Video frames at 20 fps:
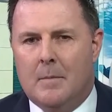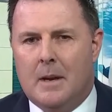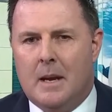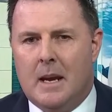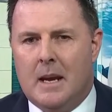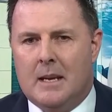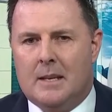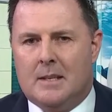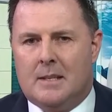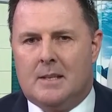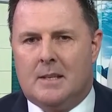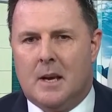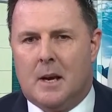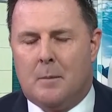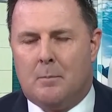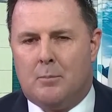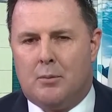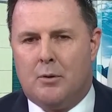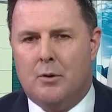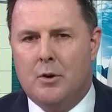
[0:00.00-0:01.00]
it's
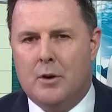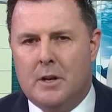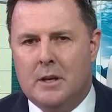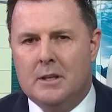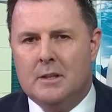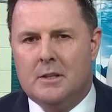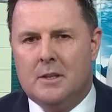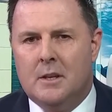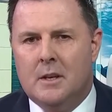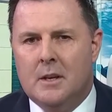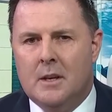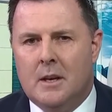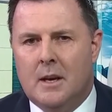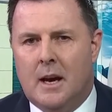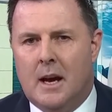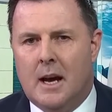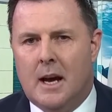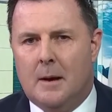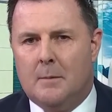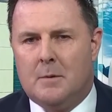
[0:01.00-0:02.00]
prudent
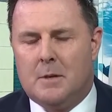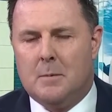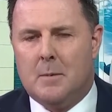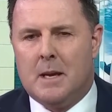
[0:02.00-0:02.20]
to